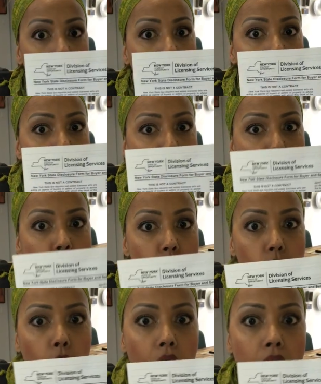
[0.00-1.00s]
When
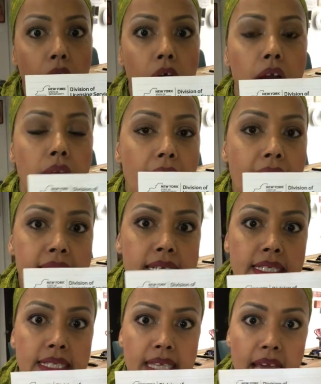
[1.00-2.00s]
you are a
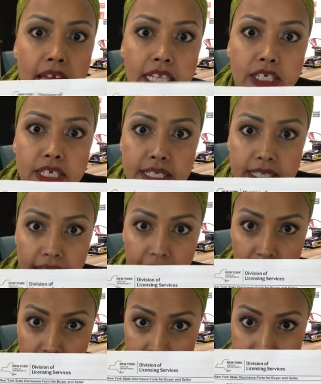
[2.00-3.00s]
seller's
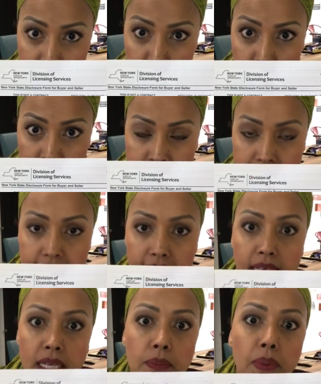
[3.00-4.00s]
agent,
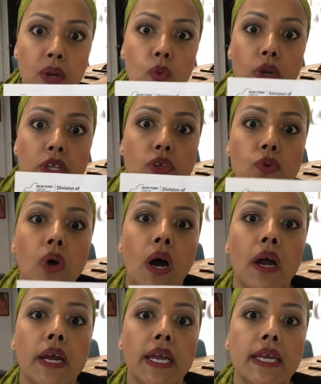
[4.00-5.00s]
even when you
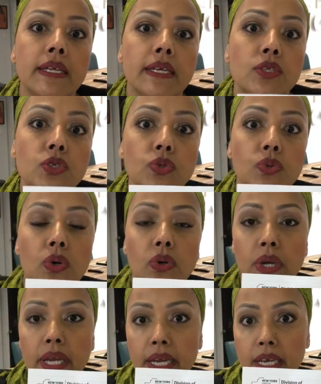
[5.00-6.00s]
are in a
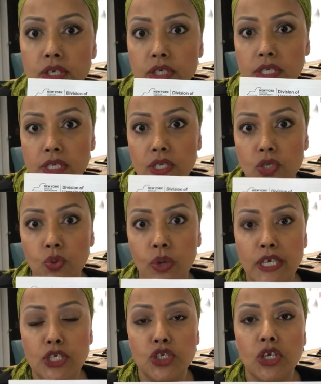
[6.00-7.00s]
dual agent
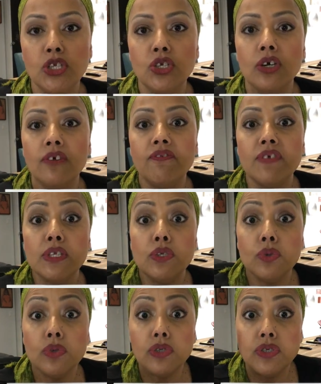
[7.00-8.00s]
situation, your
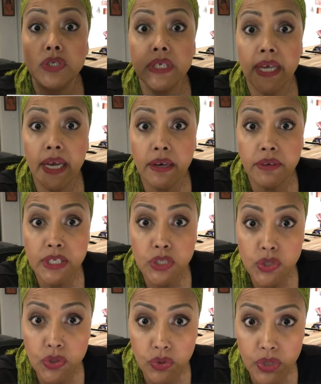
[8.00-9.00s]
fiduciary
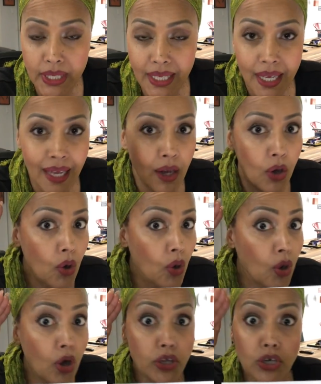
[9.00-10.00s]
duty,
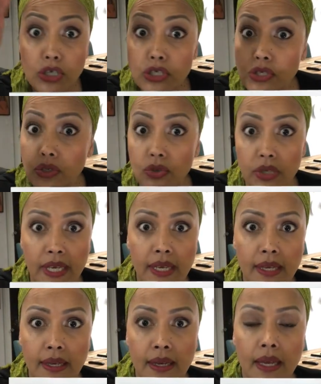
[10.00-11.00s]
all your
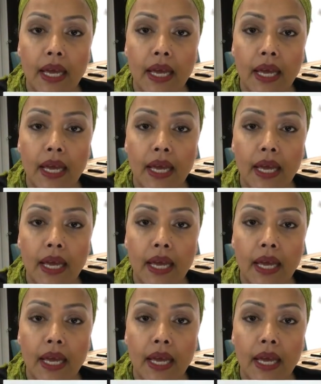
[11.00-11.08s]
duty